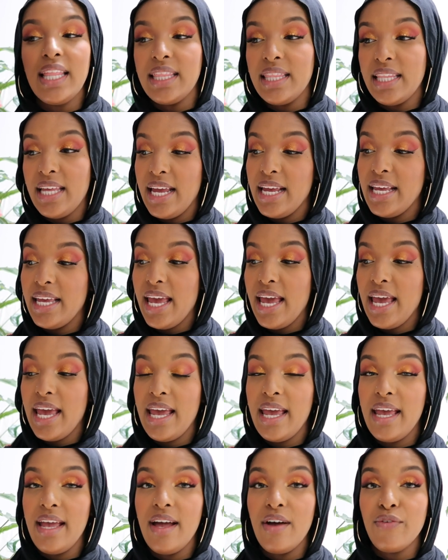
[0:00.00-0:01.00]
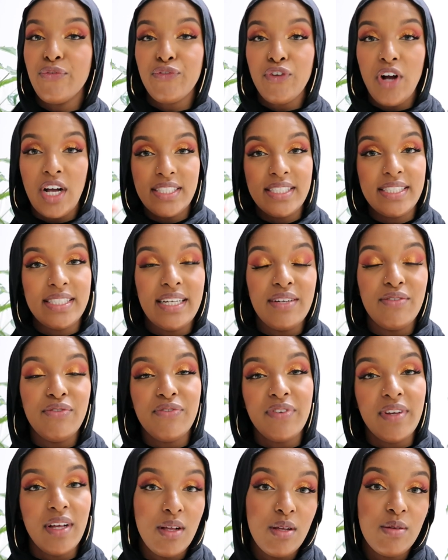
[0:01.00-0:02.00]
like a frosted
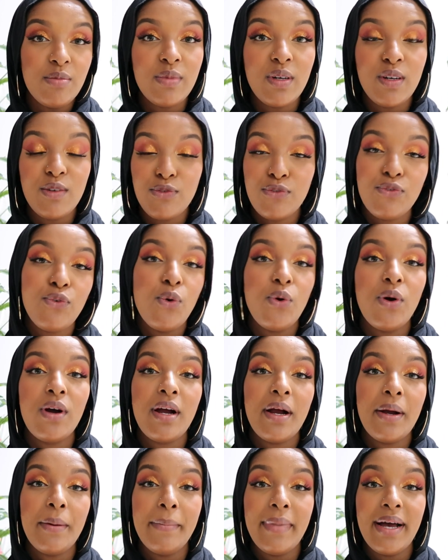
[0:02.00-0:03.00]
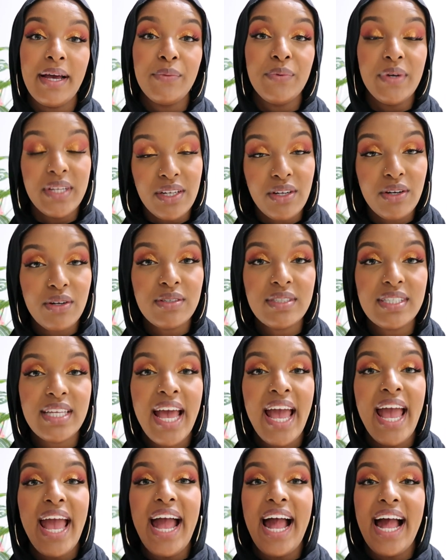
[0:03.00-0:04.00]
film for my windows
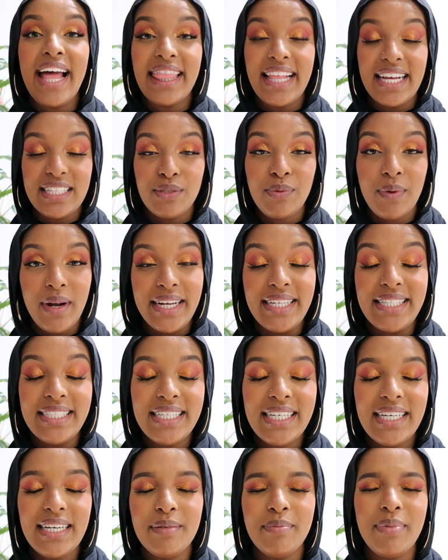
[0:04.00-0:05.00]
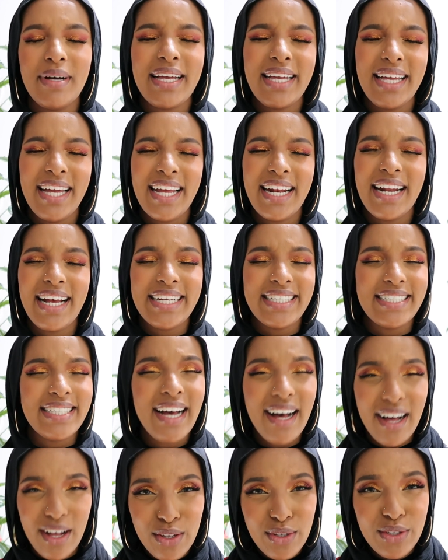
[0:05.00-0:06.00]
and that's what I did but can I
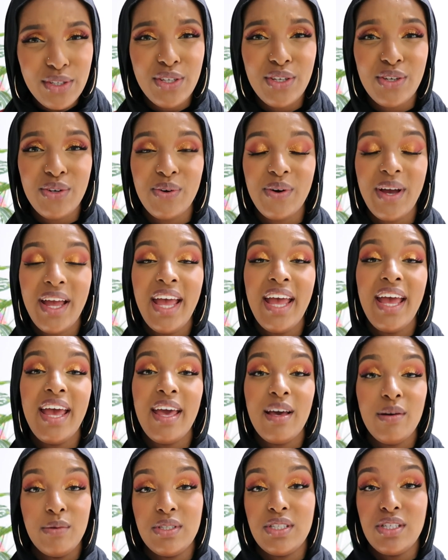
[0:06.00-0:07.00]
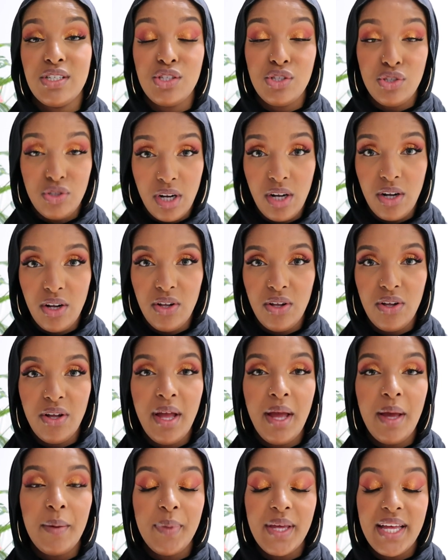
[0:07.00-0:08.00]
tell you it was a struggle
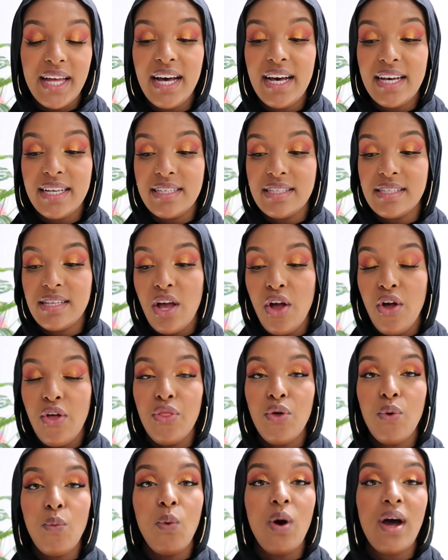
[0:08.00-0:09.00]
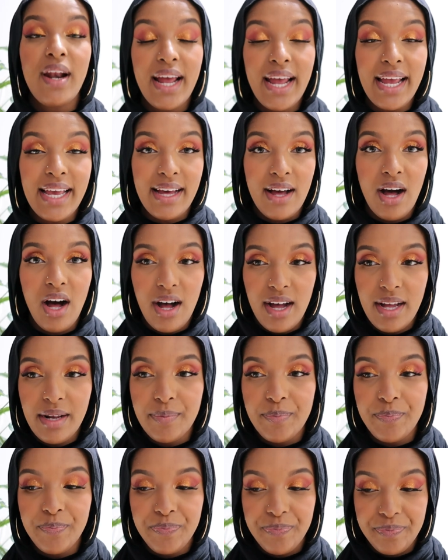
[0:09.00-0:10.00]
because the one I got